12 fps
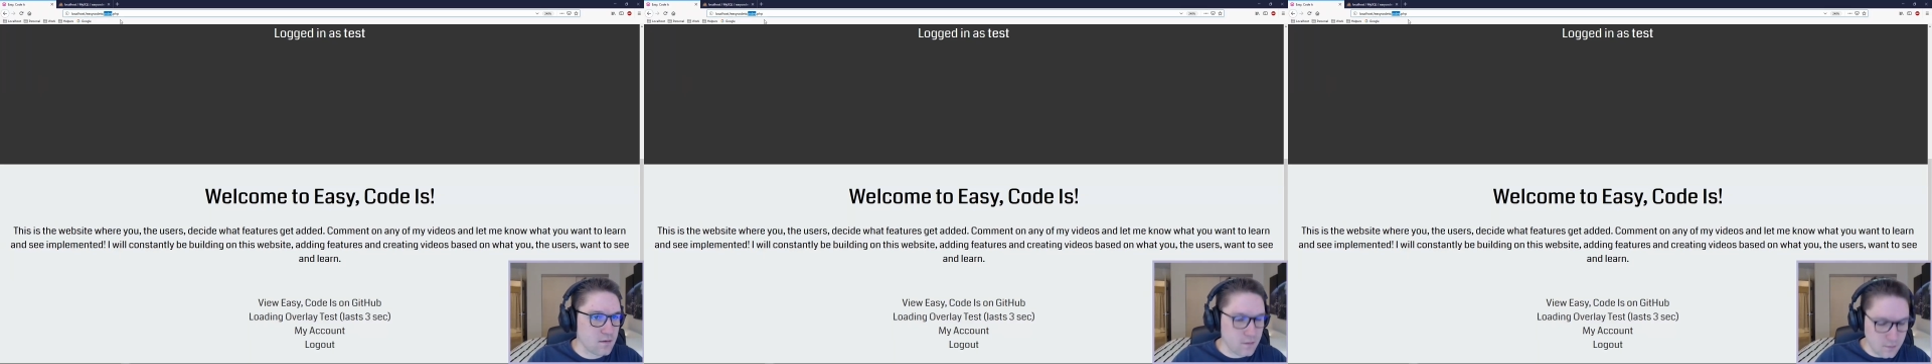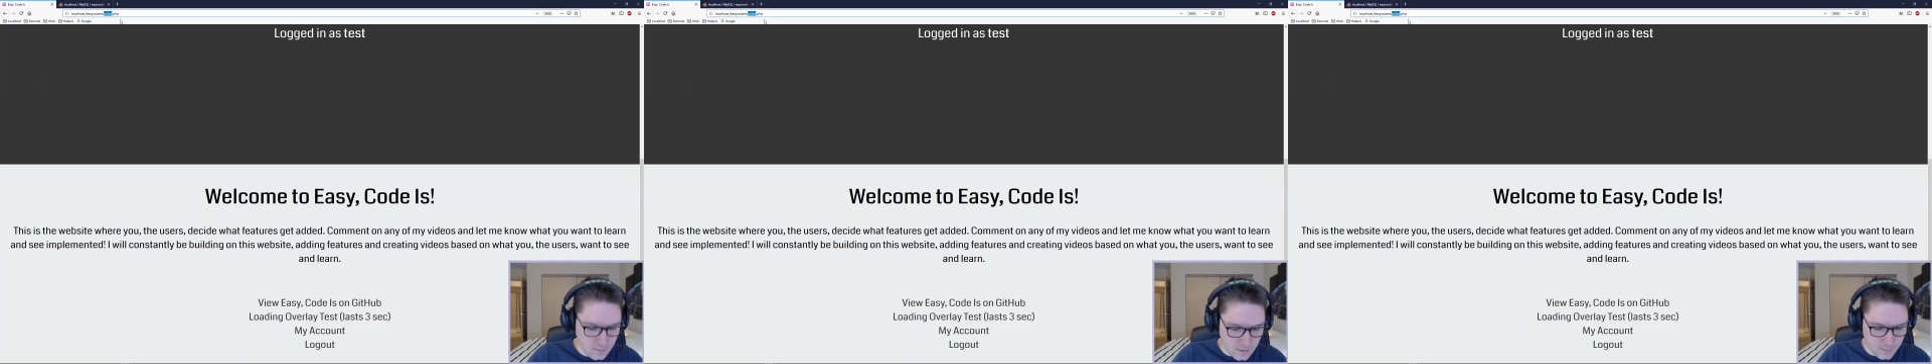
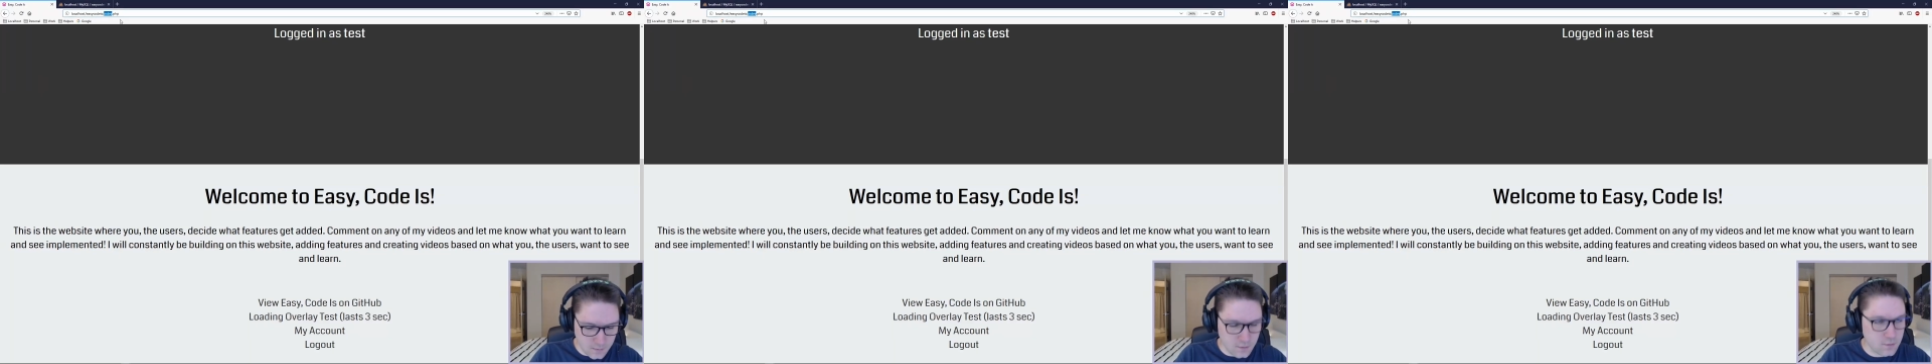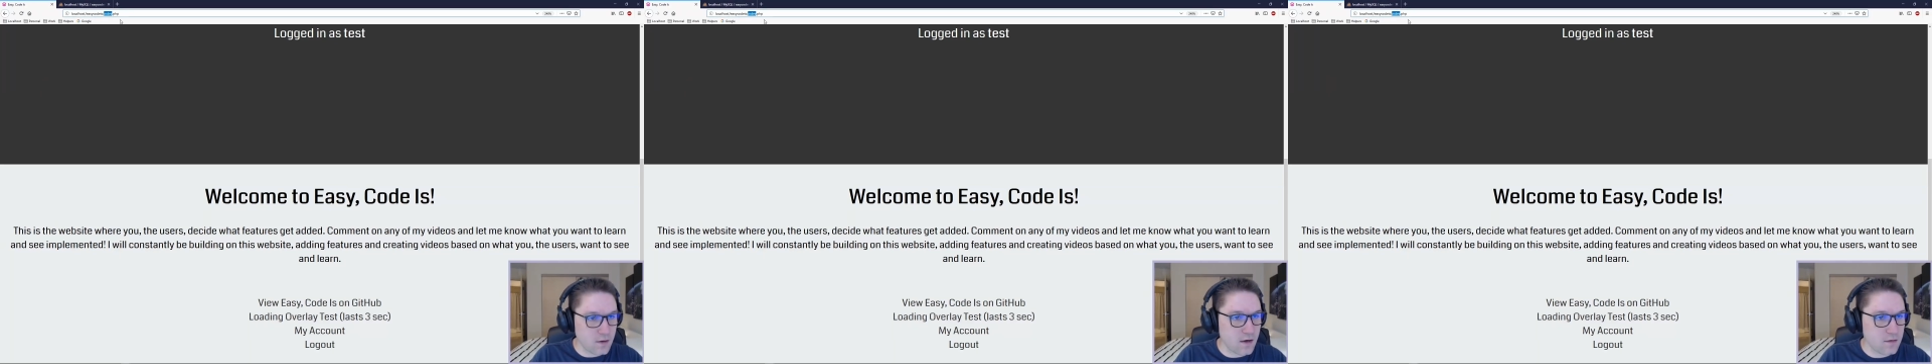so I'm going to
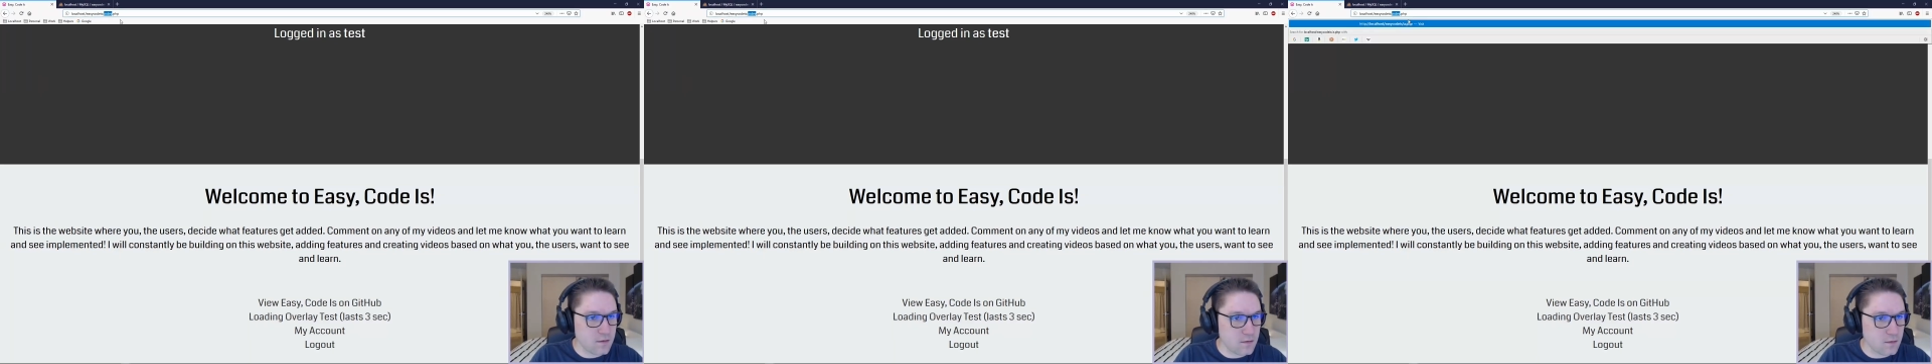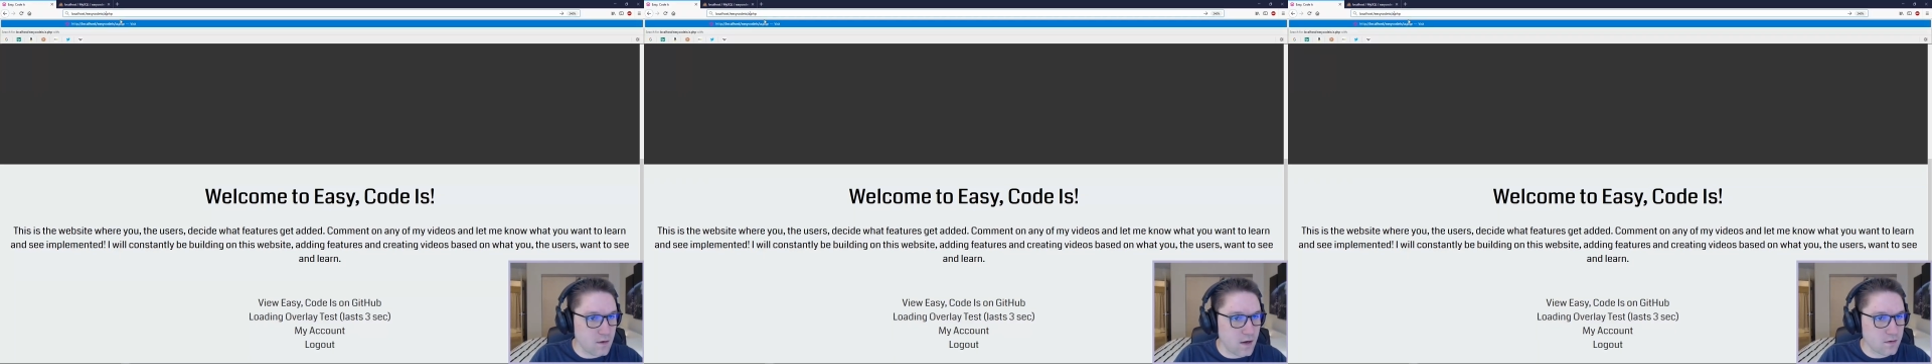try
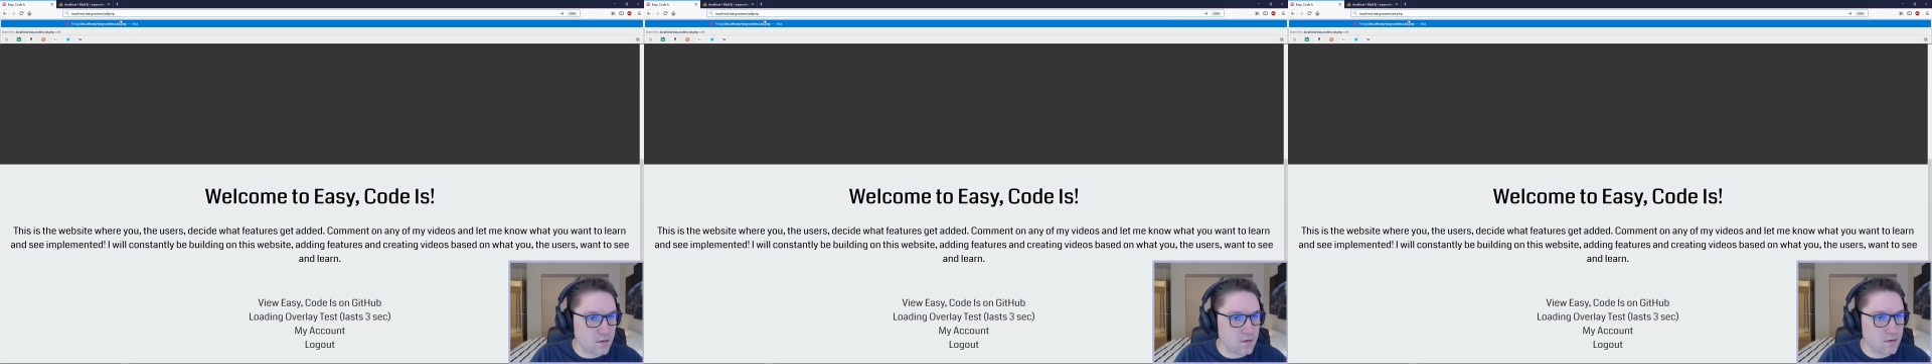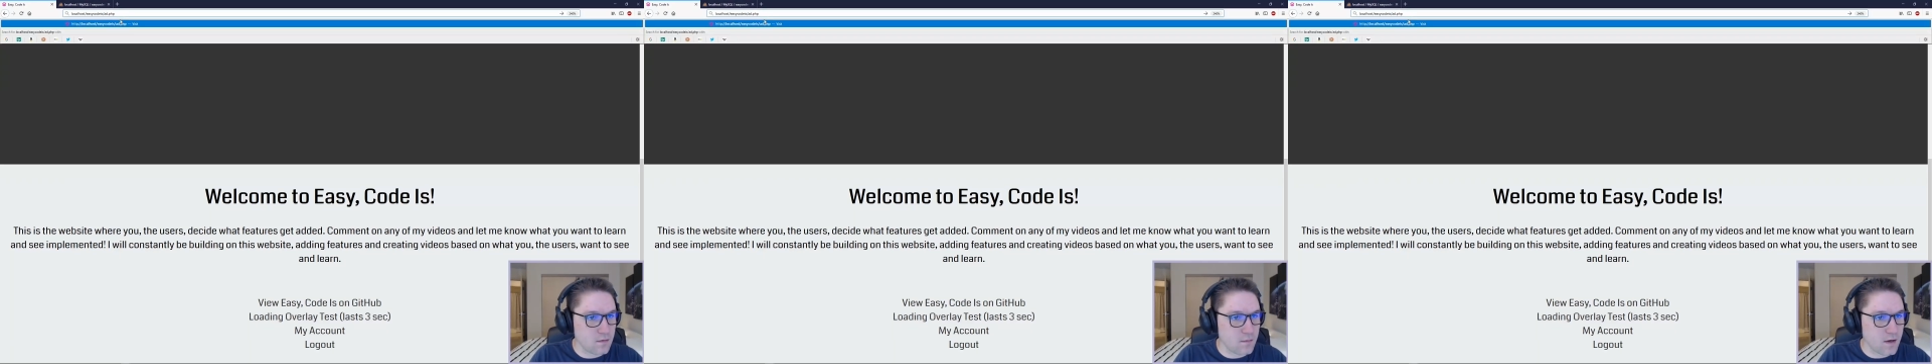to access
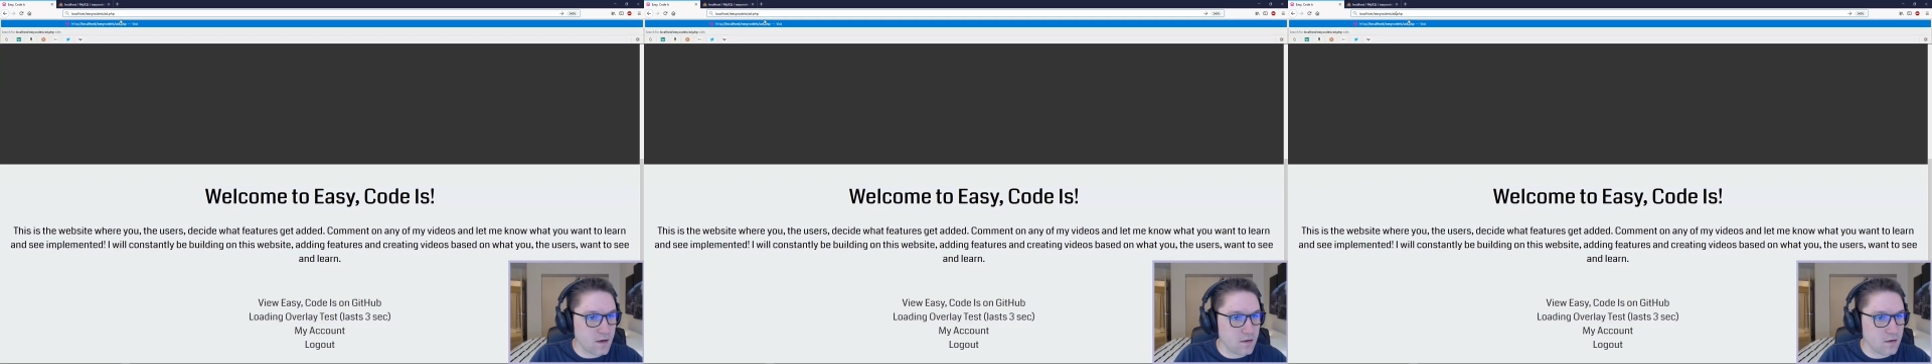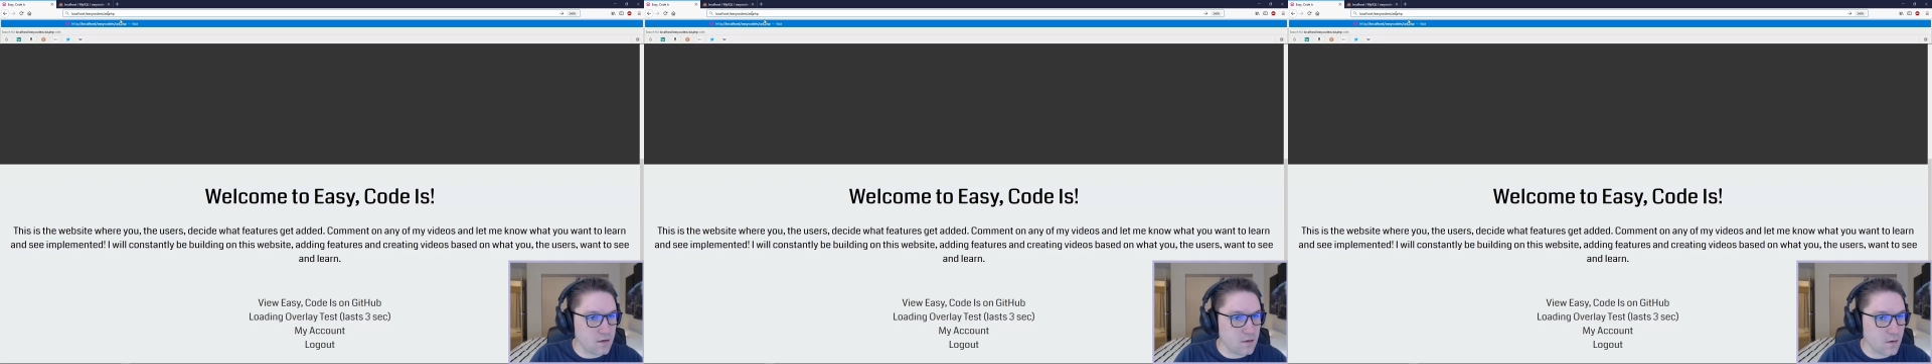it by
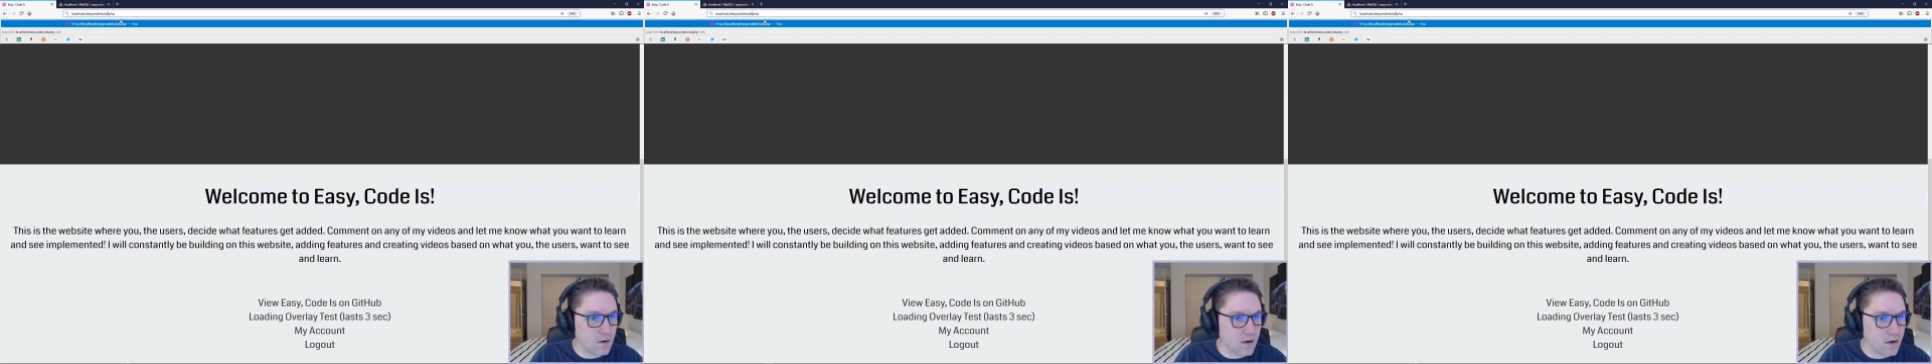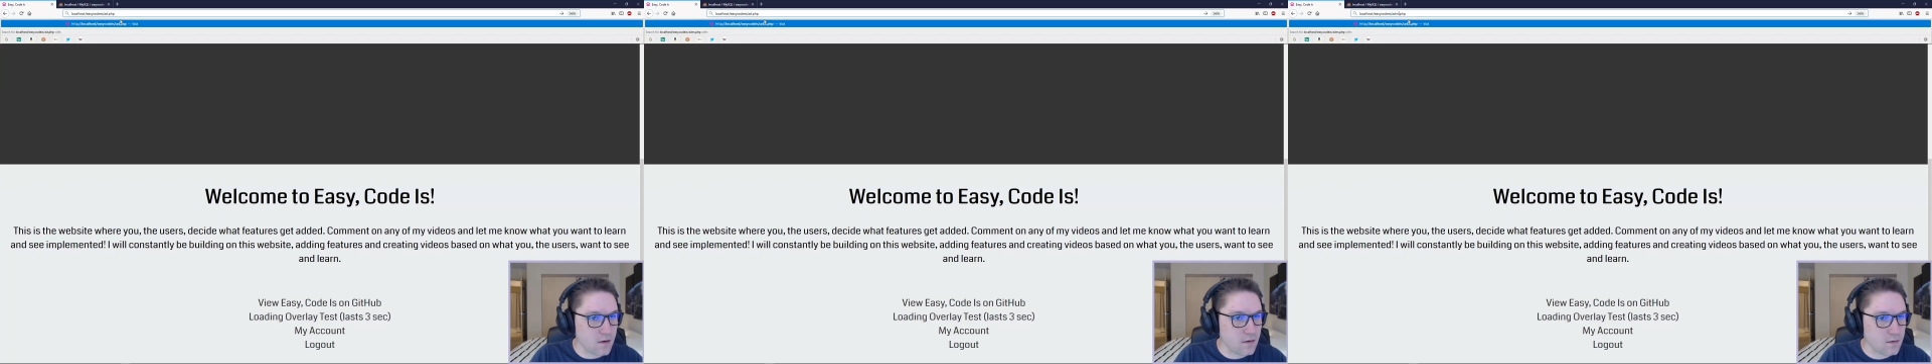the
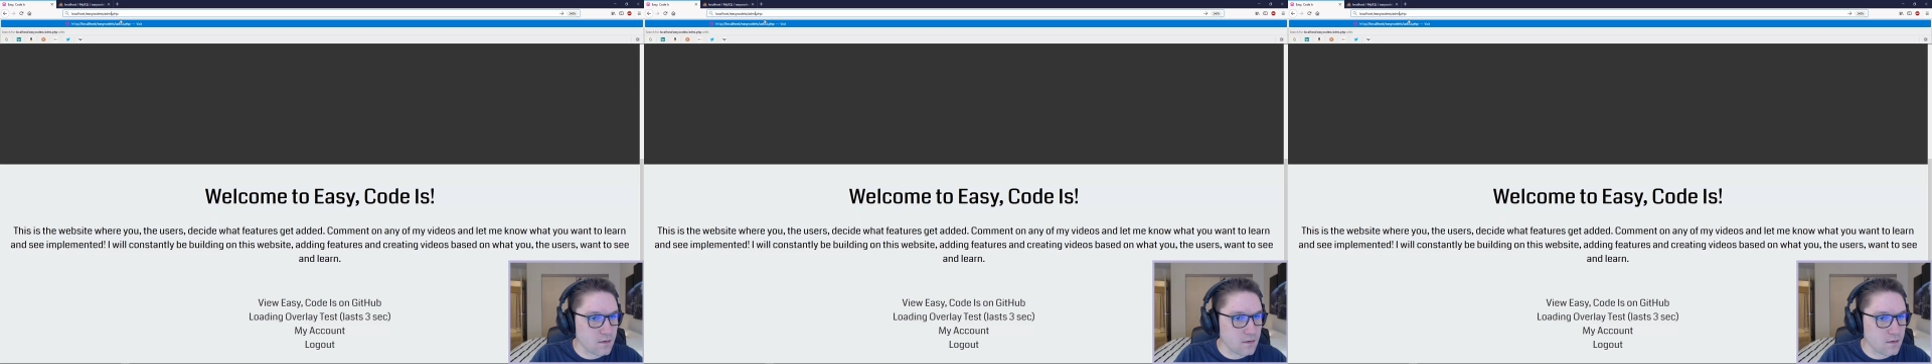URL